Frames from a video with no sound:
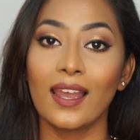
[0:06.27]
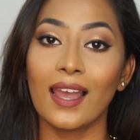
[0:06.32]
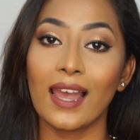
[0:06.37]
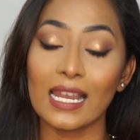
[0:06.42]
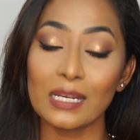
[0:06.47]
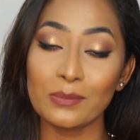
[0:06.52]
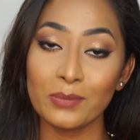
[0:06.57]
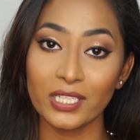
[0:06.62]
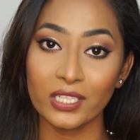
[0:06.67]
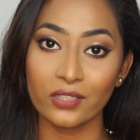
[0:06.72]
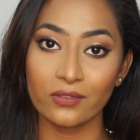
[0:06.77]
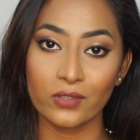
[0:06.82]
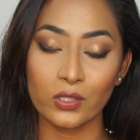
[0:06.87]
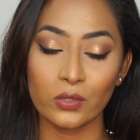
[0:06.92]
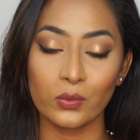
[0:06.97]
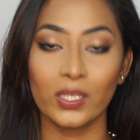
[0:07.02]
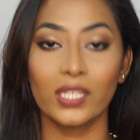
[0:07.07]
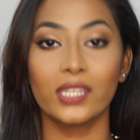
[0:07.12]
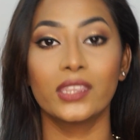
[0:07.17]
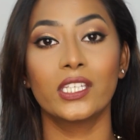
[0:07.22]
I'll be
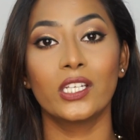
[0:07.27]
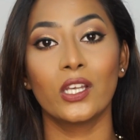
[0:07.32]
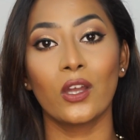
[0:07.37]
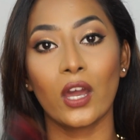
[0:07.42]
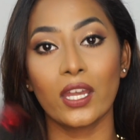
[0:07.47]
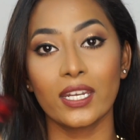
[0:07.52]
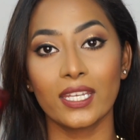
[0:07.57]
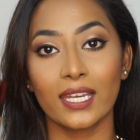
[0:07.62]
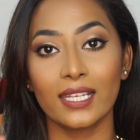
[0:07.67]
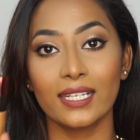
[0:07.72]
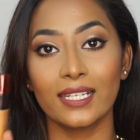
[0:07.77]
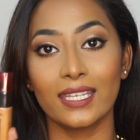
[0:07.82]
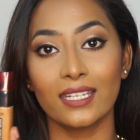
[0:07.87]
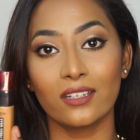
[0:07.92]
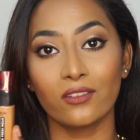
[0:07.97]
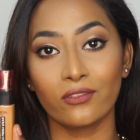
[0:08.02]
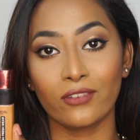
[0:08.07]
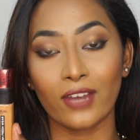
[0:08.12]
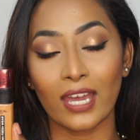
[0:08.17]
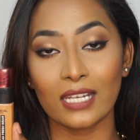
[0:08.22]
reviewing the L'Oreal
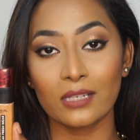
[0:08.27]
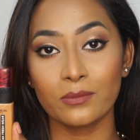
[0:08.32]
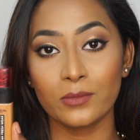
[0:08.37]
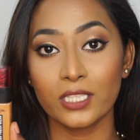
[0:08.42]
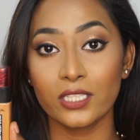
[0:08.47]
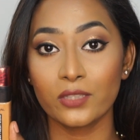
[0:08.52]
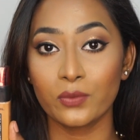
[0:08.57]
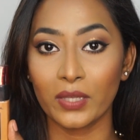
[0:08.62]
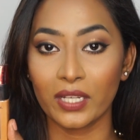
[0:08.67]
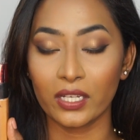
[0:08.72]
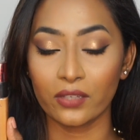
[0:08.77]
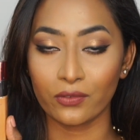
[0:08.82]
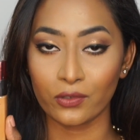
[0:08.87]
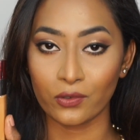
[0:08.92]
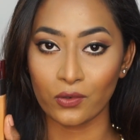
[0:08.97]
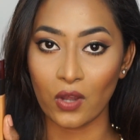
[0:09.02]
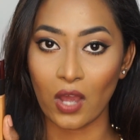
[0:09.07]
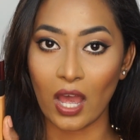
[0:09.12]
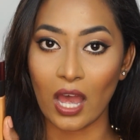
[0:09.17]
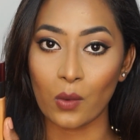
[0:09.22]
Infallible
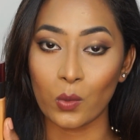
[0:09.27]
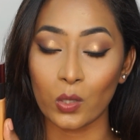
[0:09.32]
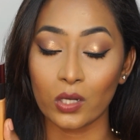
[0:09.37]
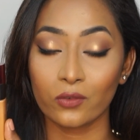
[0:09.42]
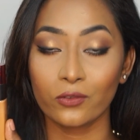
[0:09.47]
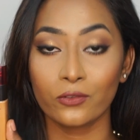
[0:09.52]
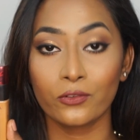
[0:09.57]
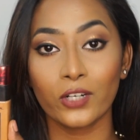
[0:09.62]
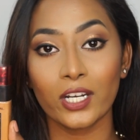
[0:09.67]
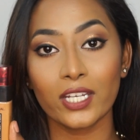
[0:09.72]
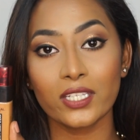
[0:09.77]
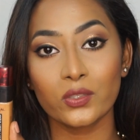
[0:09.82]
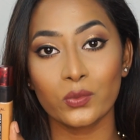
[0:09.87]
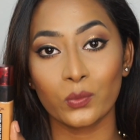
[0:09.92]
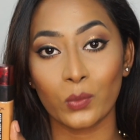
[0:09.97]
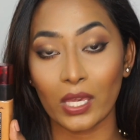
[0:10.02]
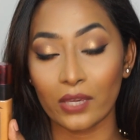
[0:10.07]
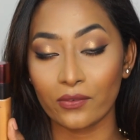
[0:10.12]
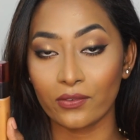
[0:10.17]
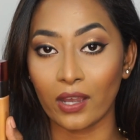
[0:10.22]
24-Hour
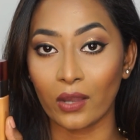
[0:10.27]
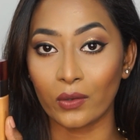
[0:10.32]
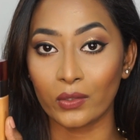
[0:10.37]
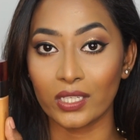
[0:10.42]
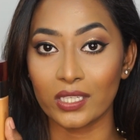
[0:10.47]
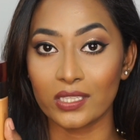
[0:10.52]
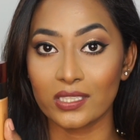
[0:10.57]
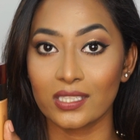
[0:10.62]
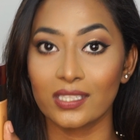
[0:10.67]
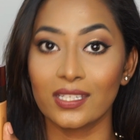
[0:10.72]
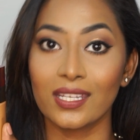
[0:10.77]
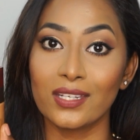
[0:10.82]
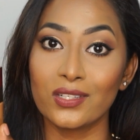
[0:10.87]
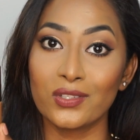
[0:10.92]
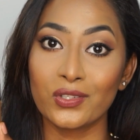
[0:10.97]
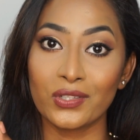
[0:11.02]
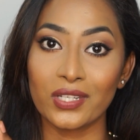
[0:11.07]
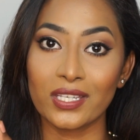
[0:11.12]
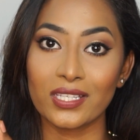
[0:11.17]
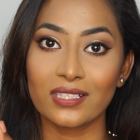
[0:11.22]
Fresh Wear Foundation
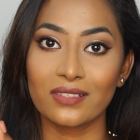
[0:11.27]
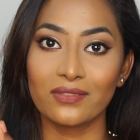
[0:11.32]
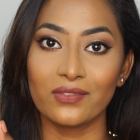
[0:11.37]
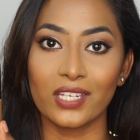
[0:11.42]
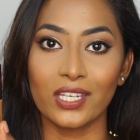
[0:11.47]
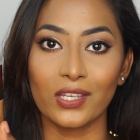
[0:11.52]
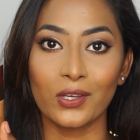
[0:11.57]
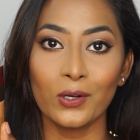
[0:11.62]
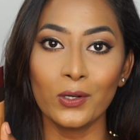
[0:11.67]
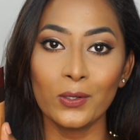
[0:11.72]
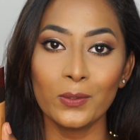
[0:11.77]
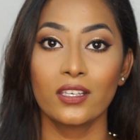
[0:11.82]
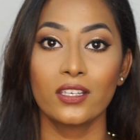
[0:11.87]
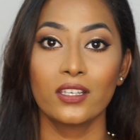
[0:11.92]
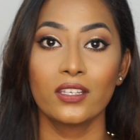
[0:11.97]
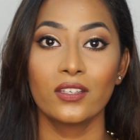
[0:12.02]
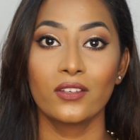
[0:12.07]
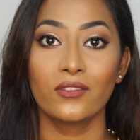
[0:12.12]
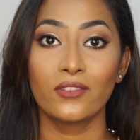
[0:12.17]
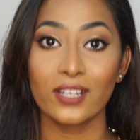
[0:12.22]
in today's video.
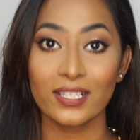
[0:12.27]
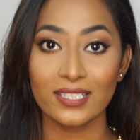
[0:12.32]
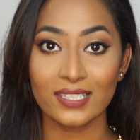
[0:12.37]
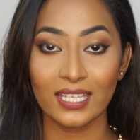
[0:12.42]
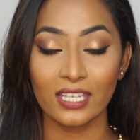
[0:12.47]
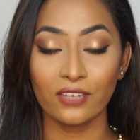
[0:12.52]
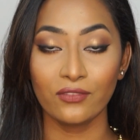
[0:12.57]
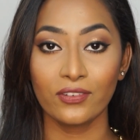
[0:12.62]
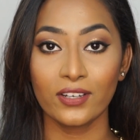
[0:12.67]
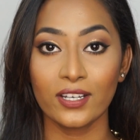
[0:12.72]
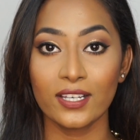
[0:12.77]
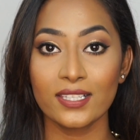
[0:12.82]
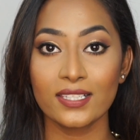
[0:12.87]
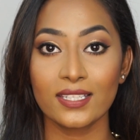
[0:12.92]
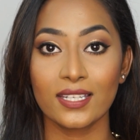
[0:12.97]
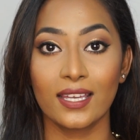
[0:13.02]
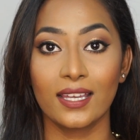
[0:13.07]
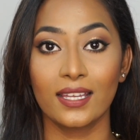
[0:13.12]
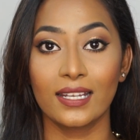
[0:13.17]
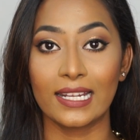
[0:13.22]
First thing
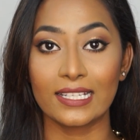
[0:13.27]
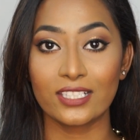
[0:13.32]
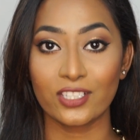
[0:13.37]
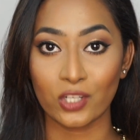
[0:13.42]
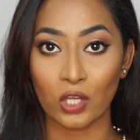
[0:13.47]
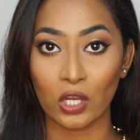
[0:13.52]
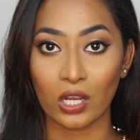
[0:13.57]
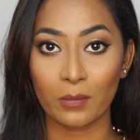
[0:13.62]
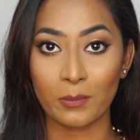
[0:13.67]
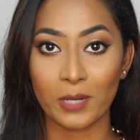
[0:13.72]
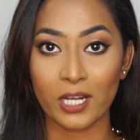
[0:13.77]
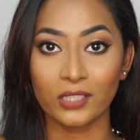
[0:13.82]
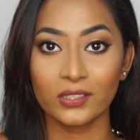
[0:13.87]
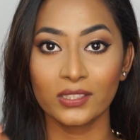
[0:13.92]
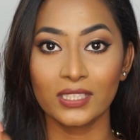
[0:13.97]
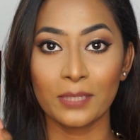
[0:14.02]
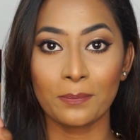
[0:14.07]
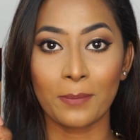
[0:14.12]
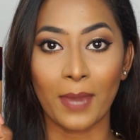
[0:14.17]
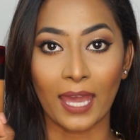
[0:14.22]
first, let's talk
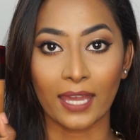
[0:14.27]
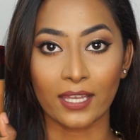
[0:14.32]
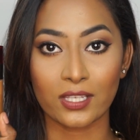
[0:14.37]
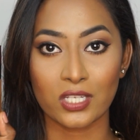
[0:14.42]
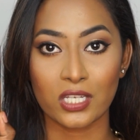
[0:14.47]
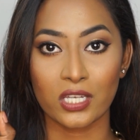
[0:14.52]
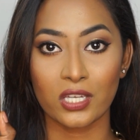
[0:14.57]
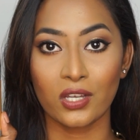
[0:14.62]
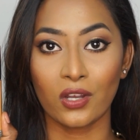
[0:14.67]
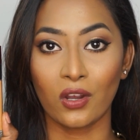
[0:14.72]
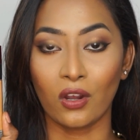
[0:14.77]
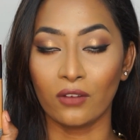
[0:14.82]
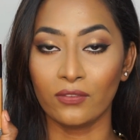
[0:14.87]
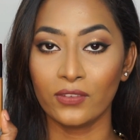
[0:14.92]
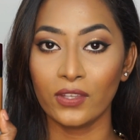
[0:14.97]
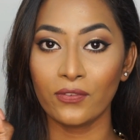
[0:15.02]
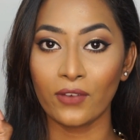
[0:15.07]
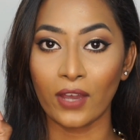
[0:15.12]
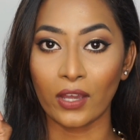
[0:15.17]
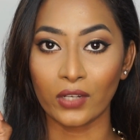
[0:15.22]
about the packaging
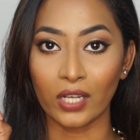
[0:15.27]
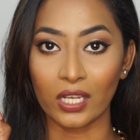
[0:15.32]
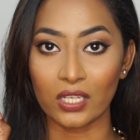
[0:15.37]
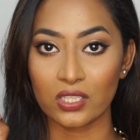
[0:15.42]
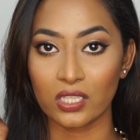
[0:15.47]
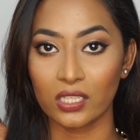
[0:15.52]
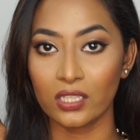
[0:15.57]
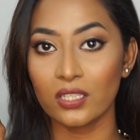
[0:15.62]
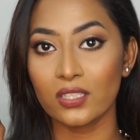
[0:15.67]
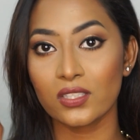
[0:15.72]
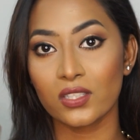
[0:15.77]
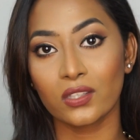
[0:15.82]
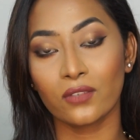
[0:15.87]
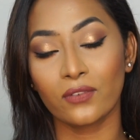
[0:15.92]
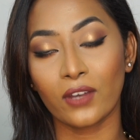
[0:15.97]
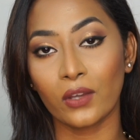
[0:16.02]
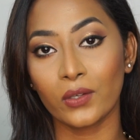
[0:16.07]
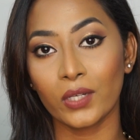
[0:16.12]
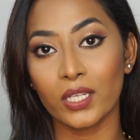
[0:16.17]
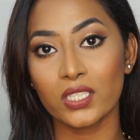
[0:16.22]
of the foundation. So the
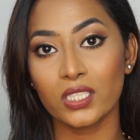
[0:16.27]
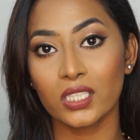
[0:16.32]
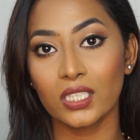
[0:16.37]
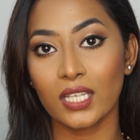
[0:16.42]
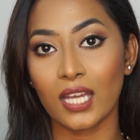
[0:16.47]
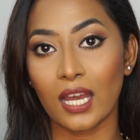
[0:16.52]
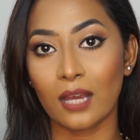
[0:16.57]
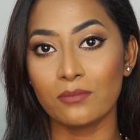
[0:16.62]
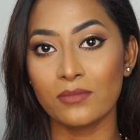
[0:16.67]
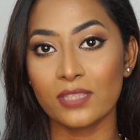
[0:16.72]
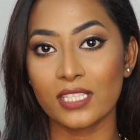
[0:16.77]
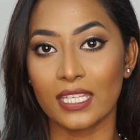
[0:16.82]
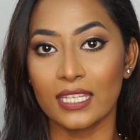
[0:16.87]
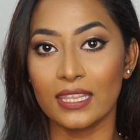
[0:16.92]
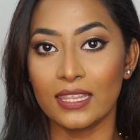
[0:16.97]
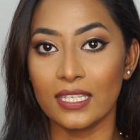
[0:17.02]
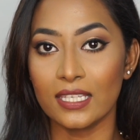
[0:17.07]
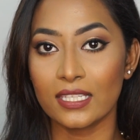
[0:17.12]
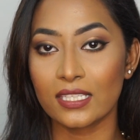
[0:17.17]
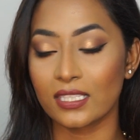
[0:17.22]
foundation comes
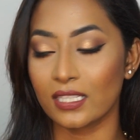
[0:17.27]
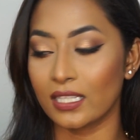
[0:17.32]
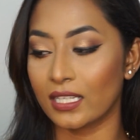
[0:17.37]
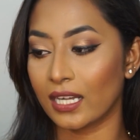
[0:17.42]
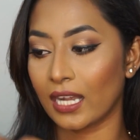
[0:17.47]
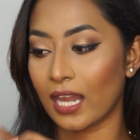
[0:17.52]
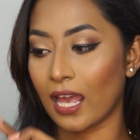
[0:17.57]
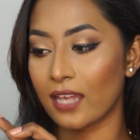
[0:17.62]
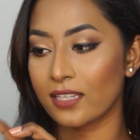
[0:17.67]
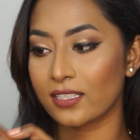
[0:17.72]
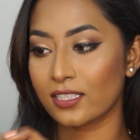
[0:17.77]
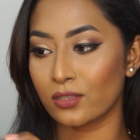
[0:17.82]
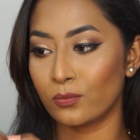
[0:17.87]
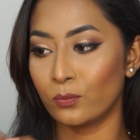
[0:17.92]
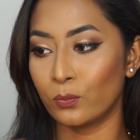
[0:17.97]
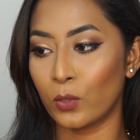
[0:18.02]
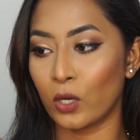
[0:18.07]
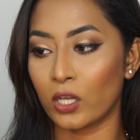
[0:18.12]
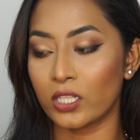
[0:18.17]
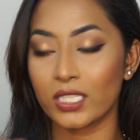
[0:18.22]
in this glass
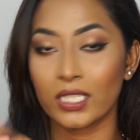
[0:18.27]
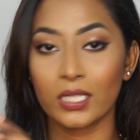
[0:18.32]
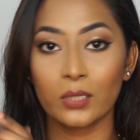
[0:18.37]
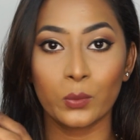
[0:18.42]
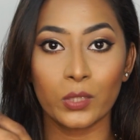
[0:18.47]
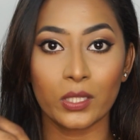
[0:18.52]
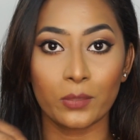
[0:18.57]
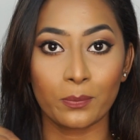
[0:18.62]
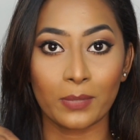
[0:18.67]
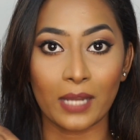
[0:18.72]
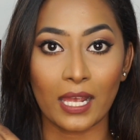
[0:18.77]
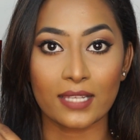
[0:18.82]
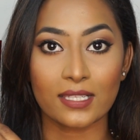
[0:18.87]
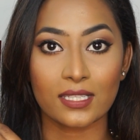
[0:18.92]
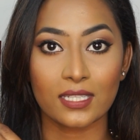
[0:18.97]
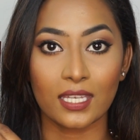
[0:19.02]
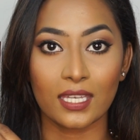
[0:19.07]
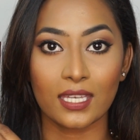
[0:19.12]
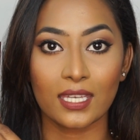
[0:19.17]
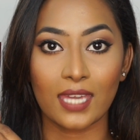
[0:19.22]
bottle with a
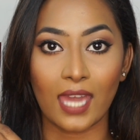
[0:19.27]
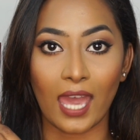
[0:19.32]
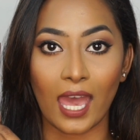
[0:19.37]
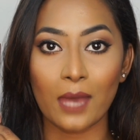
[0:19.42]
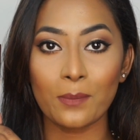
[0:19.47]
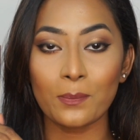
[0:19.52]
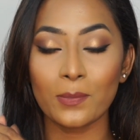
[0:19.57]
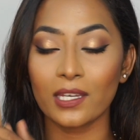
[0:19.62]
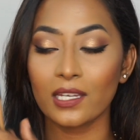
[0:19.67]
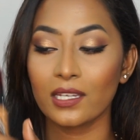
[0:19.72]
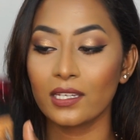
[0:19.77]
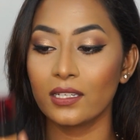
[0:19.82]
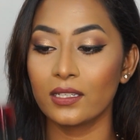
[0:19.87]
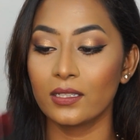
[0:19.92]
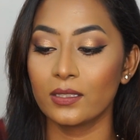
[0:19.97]
plastic cap.